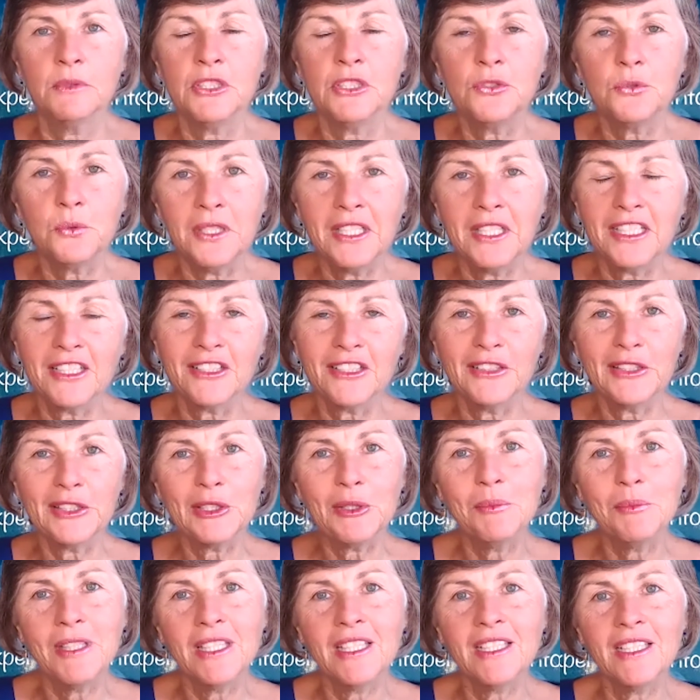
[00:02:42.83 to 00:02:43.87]
tweak it a
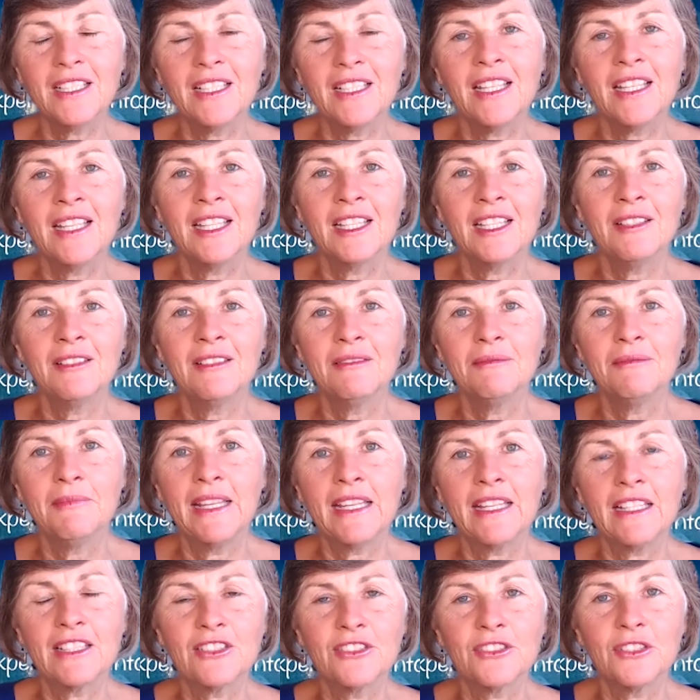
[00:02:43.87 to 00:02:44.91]
little bit and
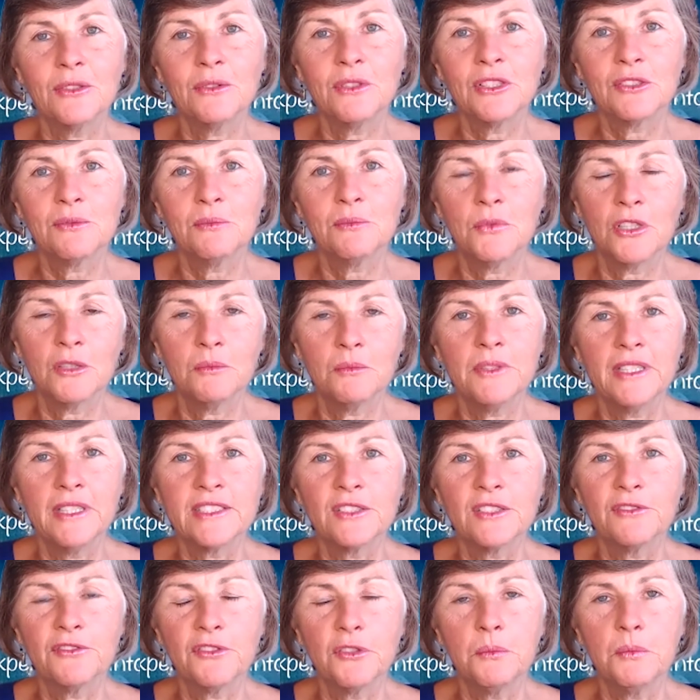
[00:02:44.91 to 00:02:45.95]
make it so it's more
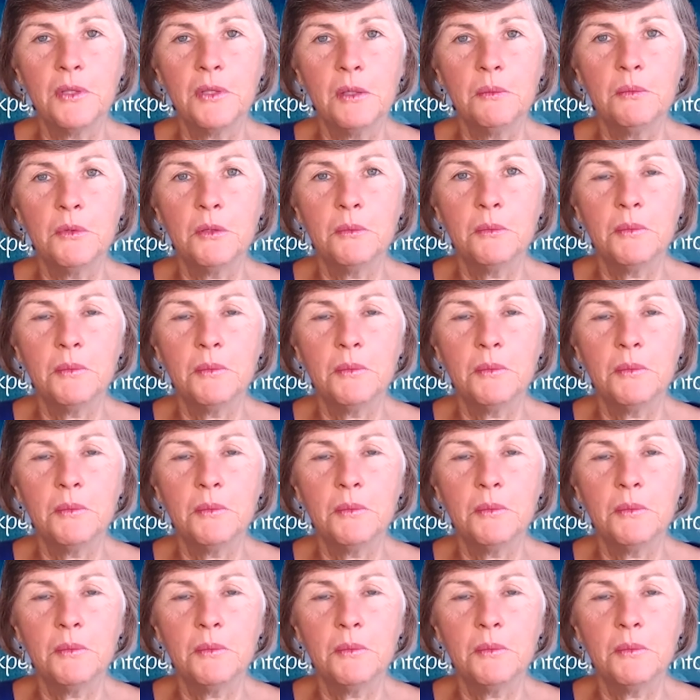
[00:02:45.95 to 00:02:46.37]
pleasant for people.